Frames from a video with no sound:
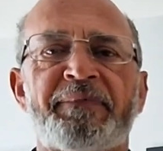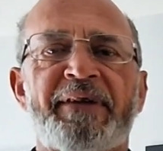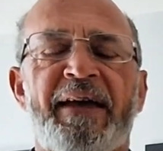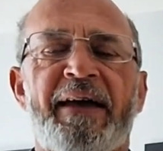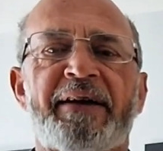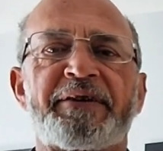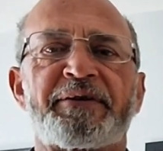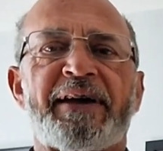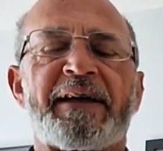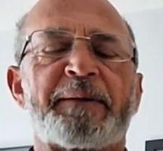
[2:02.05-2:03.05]
Yeah, and
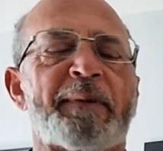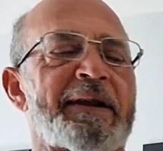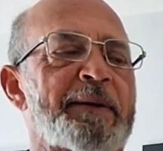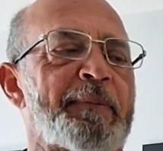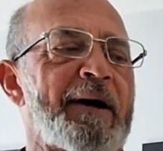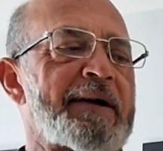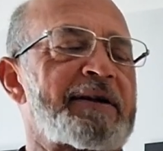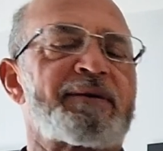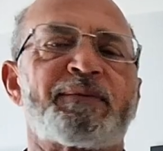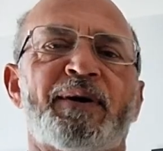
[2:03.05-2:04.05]
you'll get your money back.
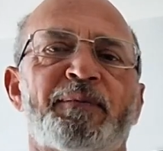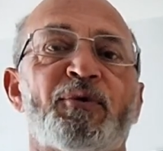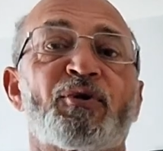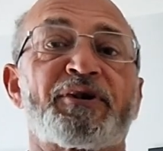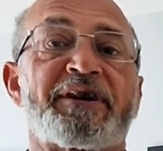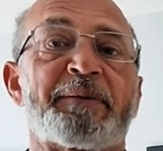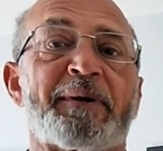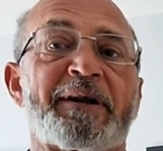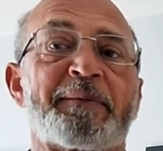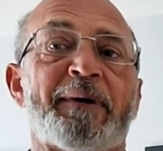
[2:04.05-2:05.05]
Well, more than your
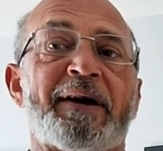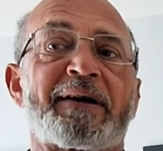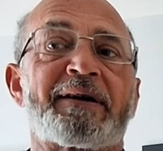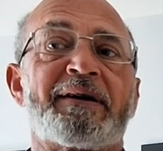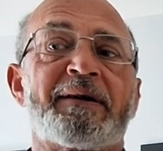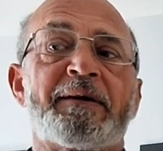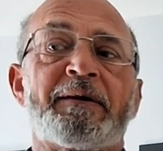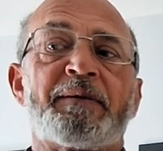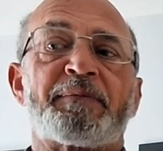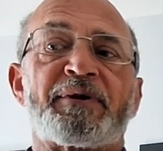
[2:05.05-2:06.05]
money back.
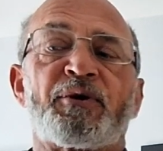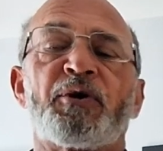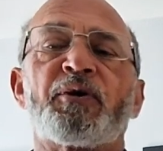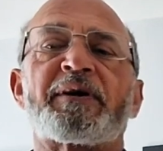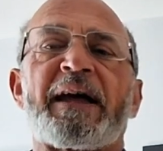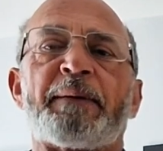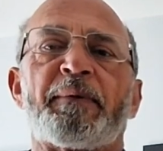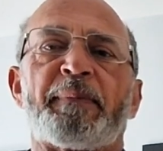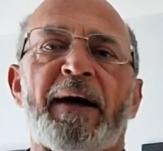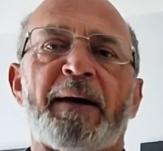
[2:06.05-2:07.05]
But it all came
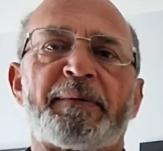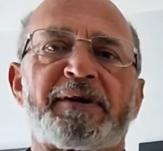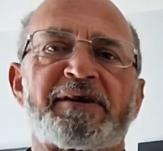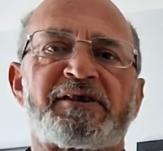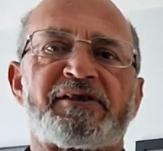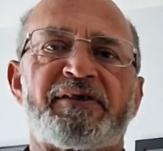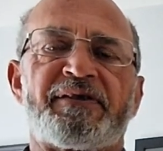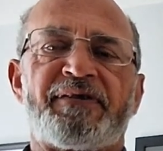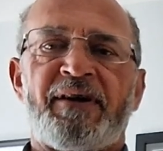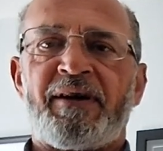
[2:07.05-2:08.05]
about because
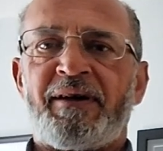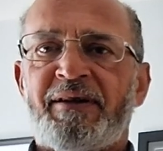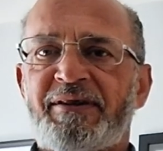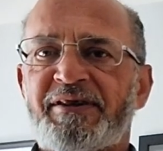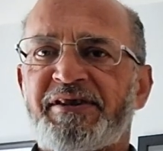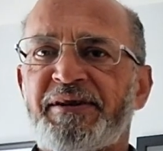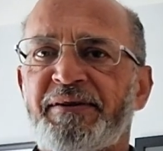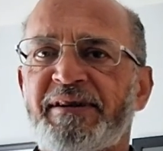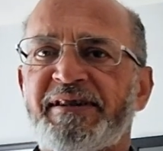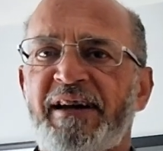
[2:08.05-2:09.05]
of the two
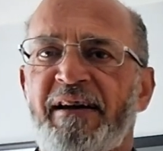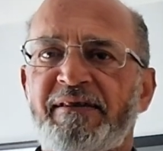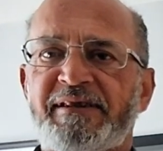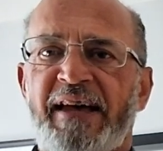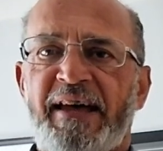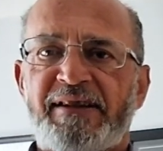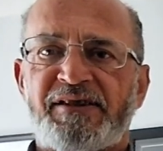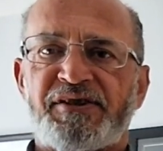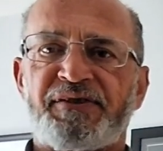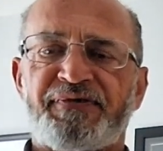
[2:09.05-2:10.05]
guitarists out of the
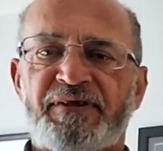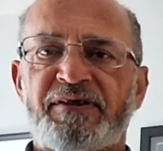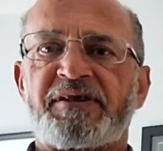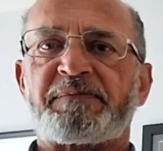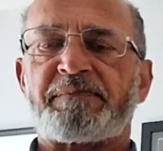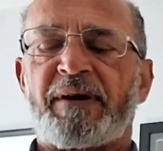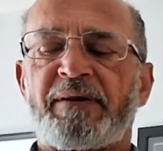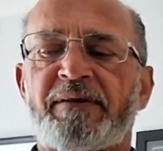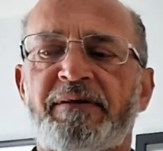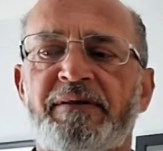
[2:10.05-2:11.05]
Zufflers,
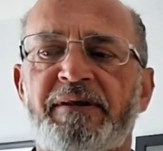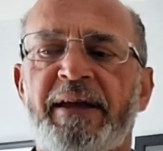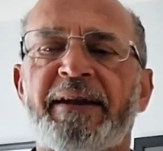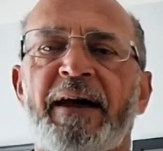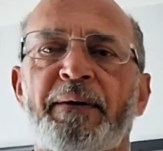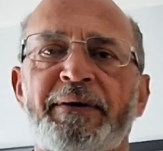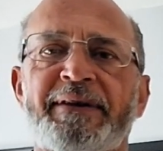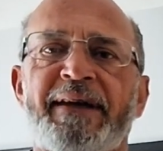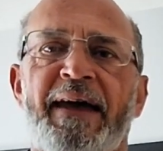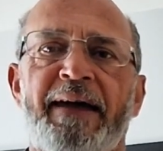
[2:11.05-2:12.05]
both Dino
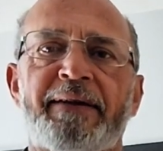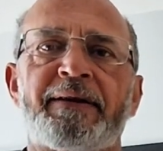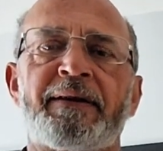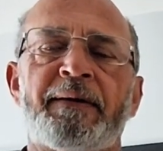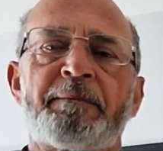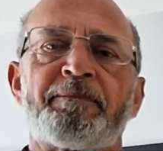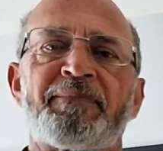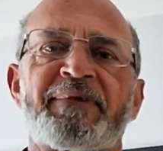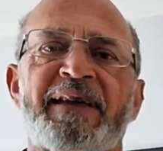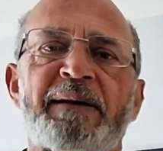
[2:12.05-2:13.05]
and Dan,
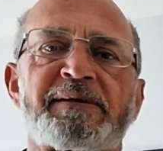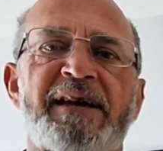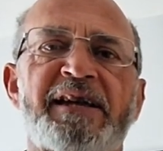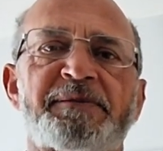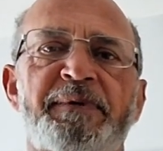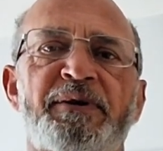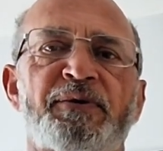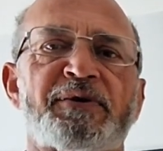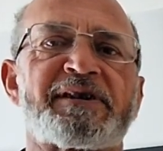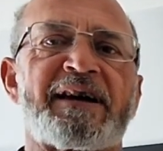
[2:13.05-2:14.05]
kept saying to me, you
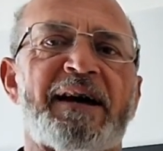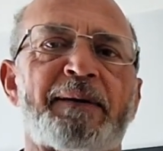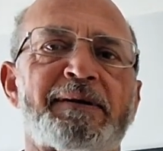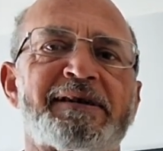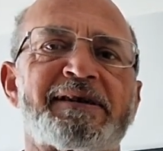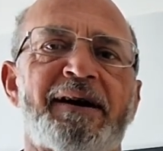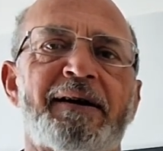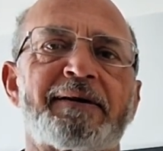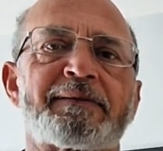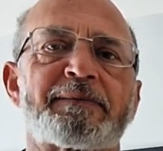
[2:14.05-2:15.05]
ought to take up a guitar.